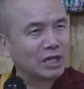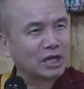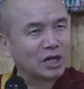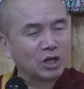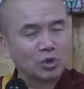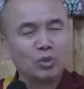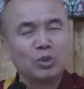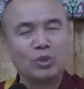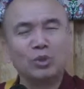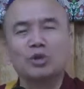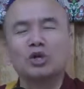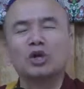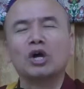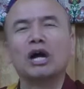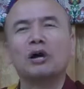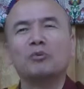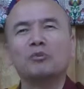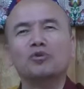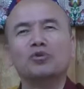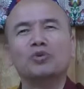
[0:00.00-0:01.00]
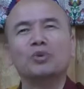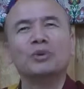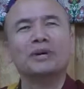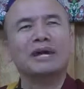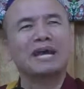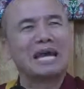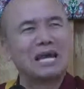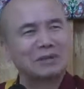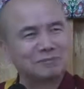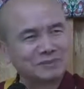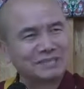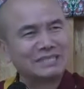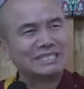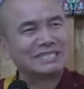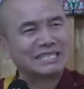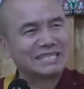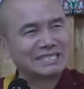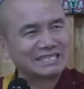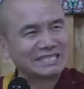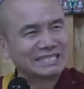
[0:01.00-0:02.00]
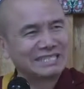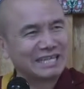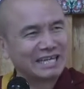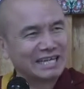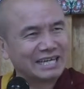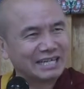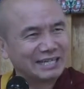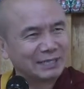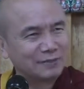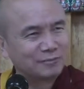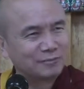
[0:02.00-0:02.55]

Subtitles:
How many of you were absent yesterday?